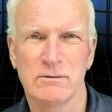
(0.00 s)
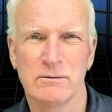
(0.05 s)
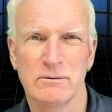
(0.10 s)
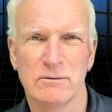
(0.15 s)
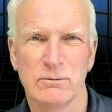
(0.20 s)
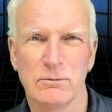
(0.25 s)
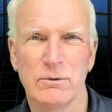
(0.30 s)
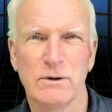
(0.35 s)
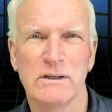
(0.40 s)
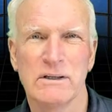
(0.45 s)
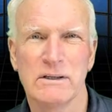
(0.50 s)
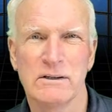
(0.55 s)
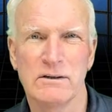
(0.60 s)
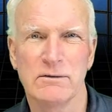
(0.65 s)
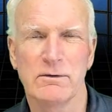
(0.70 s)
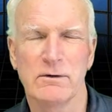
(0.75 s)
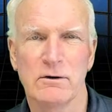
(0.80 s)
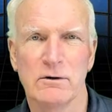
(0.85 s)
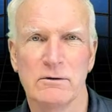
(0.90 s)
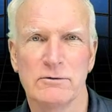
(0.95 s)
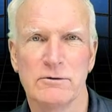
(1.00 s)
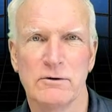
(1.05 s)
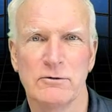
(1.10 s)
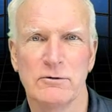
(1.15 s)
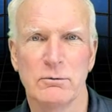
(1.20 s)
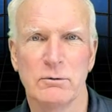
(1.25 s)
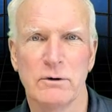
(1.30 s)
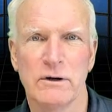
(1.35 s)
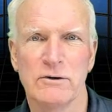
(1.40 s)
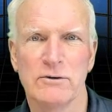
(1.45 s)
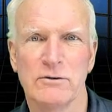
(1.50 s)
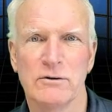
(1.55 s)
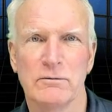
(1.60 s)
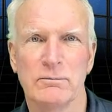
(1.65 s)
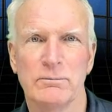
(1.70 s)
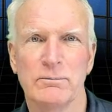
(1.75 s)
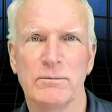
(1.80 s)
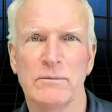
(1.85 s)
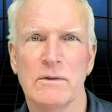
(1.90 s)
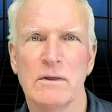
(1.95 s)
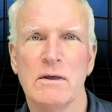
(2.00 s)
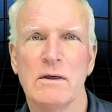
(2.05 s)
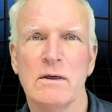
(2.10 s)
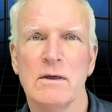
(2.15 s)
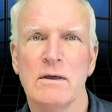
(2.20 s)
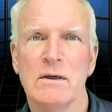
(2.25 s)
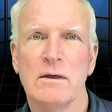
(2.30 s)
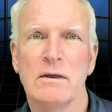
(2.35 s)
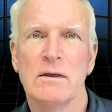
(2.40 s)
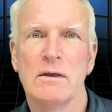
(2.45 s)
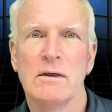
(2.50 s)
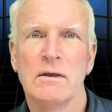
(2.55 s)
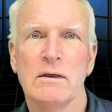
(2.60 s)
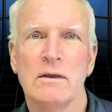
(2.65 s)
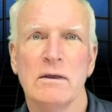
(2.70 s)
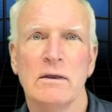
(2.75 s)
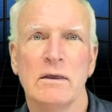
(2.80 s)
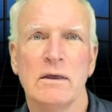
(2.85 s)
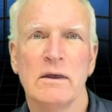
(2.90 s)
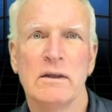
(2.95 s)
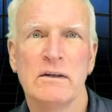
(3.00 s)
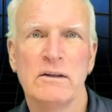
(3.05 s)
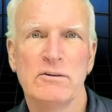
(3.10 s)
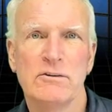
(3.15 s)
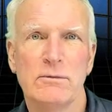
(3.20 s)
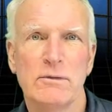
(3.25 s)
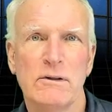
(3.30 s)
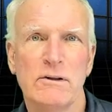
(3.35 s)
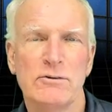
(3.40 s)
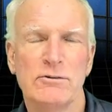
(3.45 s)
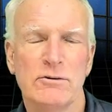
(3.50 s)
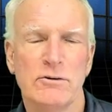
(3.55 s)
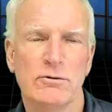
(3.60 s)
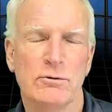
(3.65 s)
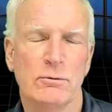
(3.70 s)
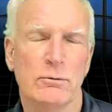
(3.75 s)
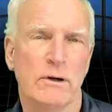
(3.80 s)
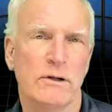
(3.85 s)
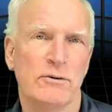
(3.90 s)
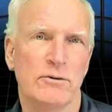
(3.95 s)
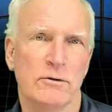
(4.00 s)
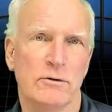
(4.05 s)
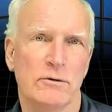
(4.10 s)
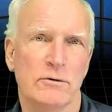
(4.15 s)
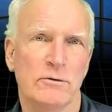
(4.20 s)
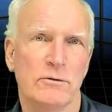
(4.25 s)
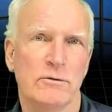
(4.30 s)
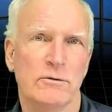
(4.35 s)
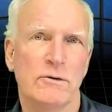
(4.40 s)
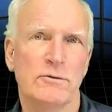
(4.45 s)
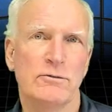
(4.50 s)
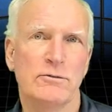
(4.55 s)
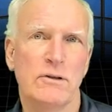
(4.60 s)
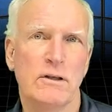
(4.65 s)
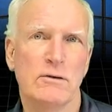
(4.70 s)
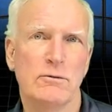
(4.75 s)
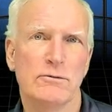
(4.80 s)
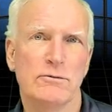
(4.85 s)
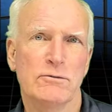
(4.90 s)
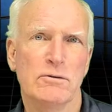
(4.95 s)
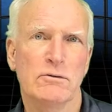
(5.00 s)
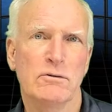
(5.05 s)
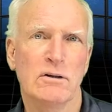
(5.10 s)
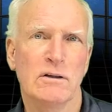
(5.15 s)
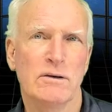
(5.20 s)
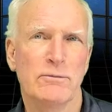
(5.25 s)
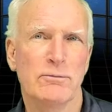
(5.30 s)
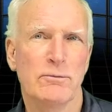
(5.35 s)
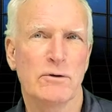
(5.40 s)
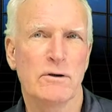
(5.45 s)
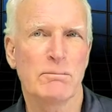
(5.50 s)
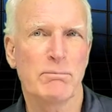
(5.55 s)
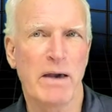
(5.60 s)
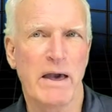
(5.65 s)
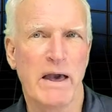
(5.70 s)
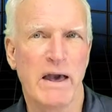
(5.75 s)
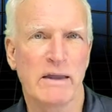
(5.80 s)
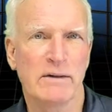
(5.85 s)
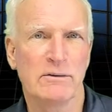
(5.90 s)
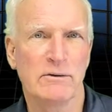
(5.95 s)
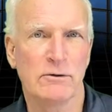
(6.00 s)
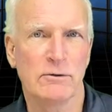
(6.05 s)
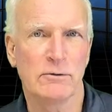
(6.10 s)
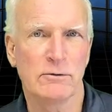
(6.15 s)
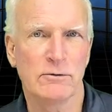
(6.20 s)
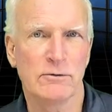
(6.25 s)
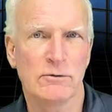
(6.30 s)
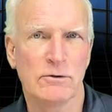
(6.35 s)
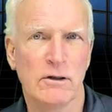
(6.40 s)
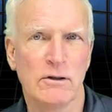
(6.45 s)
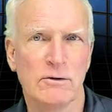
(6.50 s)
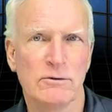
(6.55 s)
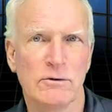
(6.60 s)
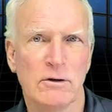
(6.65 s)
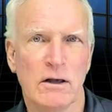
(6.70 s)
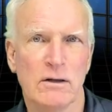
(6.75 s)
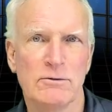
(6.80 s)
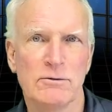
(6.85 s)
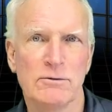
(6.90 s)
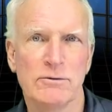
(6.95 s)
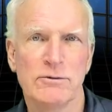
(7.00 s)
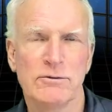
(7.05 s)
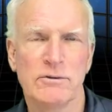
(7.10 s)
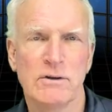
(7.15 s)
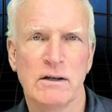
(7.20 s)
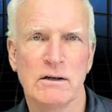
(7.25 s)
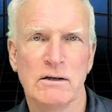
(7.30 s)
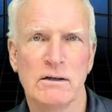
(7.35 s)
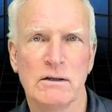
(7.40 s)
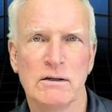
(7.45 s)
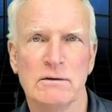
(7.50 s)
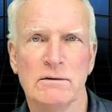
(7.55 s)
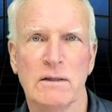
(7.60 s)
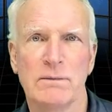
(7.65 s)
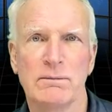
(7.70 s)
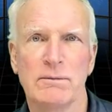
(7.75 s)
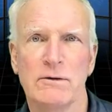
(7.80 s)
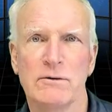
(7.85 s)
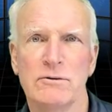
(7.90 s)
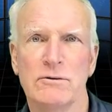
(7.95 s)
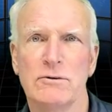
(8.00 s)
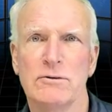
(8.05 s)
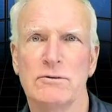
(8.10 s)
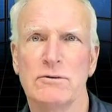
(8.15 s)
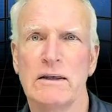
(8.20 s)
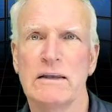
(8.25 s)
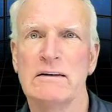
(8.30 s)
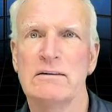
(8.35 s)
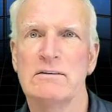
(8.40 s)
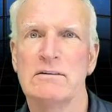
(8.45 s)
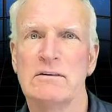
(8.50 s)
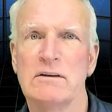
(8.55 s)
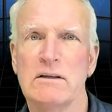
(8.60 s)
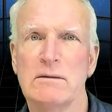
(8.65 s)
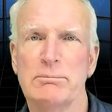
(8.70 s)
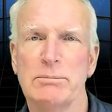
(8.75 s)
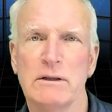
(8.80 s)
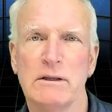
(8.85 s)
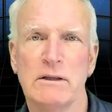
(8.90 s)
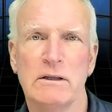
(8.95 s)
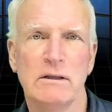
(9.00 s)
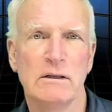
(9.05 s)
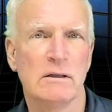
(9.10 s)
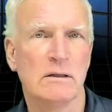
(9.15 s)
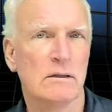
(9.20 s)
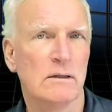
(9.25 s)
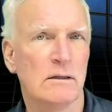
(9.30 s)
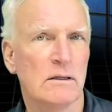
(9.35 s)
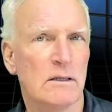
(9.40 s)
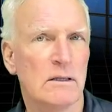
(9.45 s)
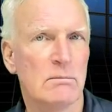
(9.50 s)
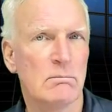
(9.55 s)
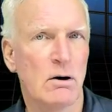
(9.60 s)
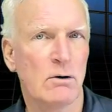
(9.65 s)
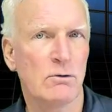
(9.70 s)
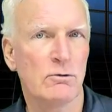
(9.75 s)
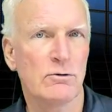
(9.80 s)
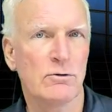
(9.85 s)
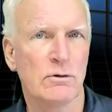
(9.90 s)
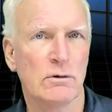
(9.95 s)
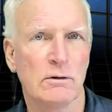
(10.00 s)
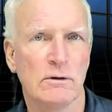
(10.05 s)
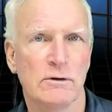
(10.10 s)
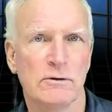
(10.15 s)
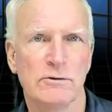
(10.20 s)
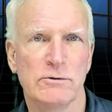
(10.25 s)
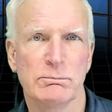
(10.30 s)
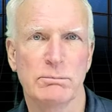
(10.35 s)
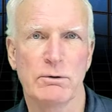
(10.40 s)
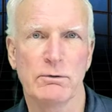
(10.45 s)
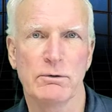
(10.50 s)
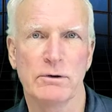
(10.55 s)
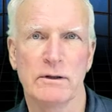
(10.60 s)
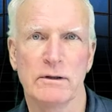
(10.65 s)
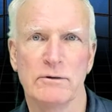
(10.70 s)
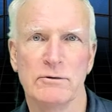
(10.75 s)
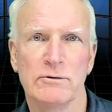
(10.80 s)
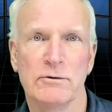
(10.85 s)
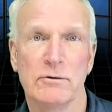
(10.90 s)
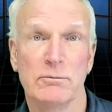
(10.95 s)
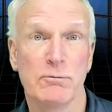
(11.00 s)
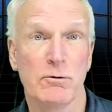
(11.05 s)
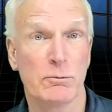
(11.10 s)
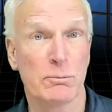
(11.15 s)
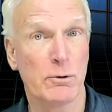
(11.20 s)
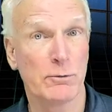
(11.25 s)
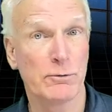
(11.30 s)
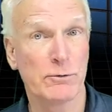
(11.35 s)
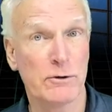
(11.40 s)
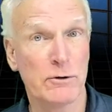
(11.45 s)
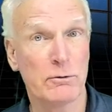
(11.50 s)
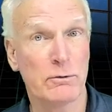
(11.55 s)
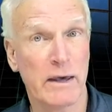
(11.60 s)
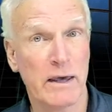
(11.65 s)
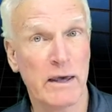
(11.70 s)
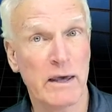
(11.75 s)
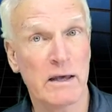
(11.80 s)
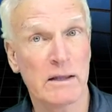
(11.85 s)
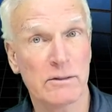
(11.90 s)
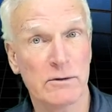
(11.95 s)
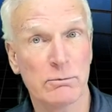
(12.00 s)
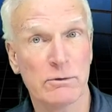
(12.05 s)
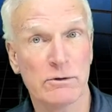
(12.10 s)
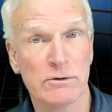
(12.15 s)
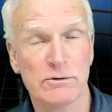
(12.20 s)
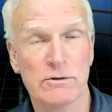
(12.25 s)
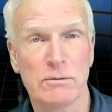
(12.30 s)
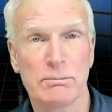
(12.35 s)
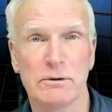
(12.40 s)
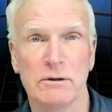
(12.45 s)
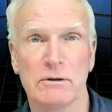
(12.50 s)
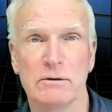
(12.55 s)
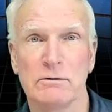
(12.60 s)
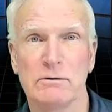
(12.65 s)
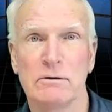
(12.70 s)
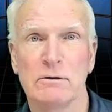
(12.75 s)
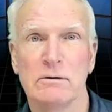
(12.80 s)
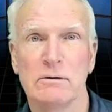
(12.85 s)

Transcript: really difficult situation. In each of these situations, the secret to delivering bad news is understanding that this is a deeply emotional experience for both you and the recipient.